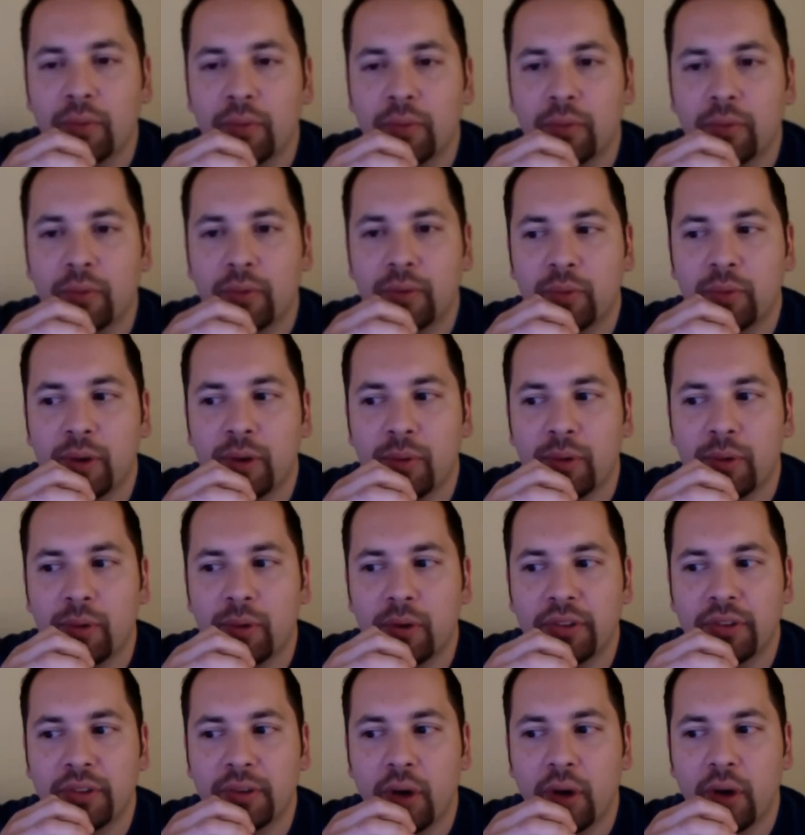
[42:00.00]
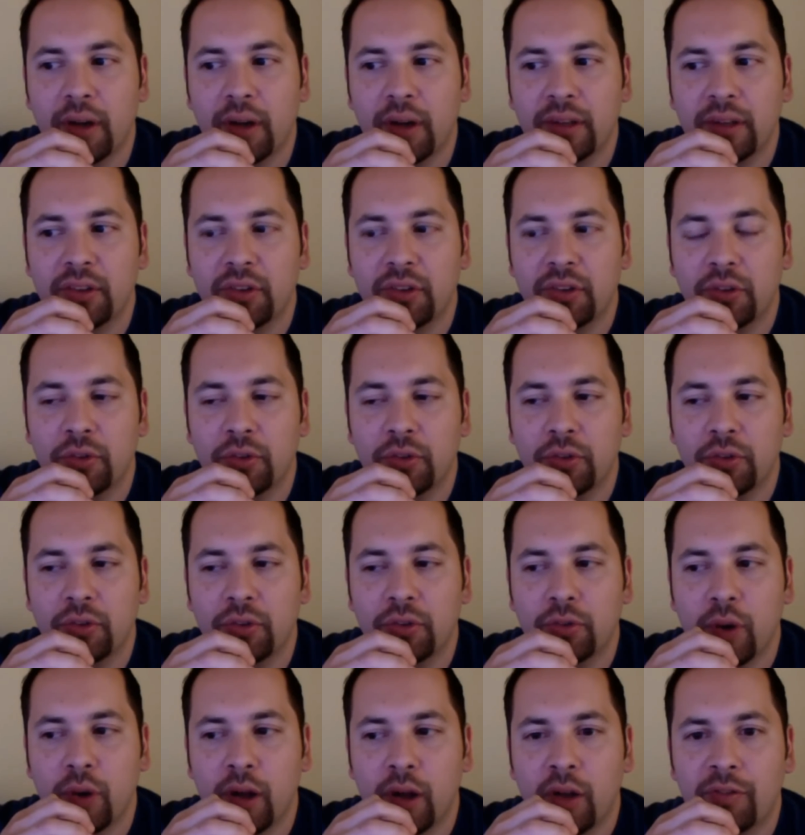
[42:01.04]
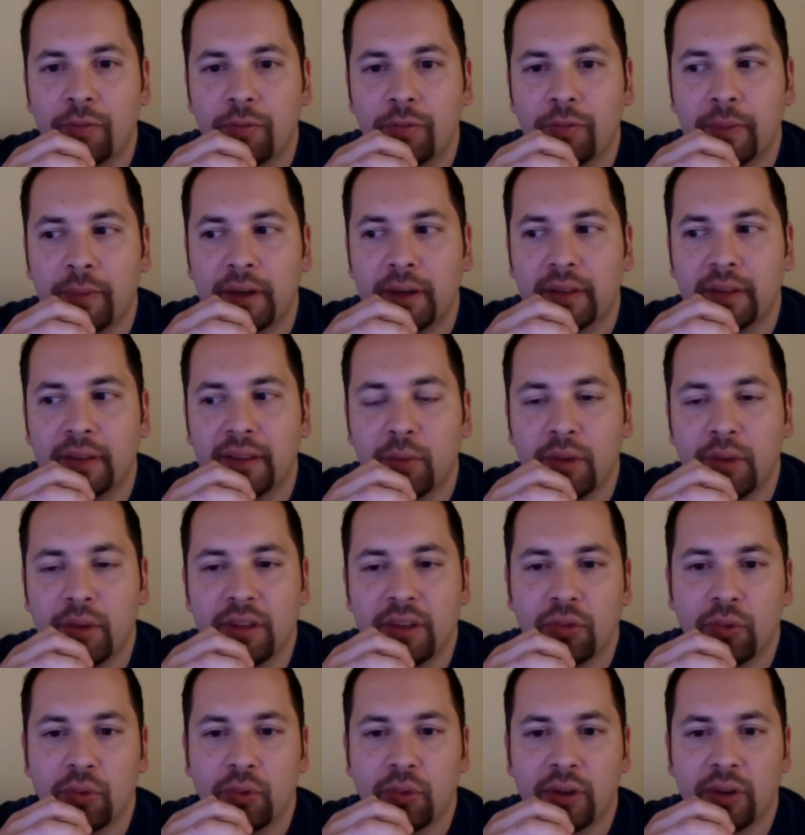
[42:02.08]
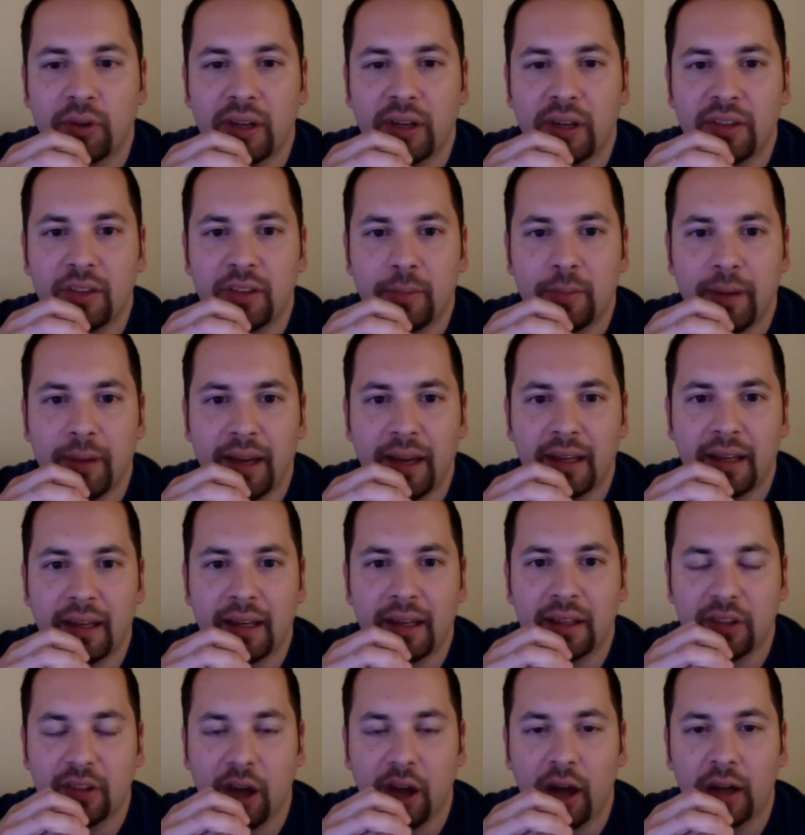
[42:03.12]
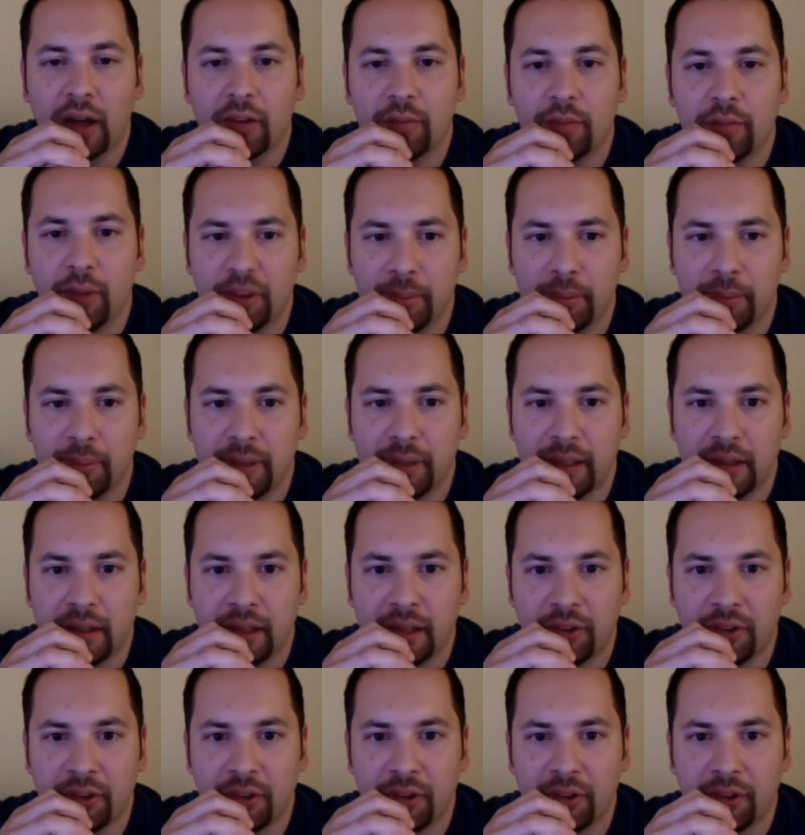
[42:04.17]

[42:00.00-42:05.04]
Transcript: we were originally wanting to do 12, but then we just went crazy by adding a ton of multiplayer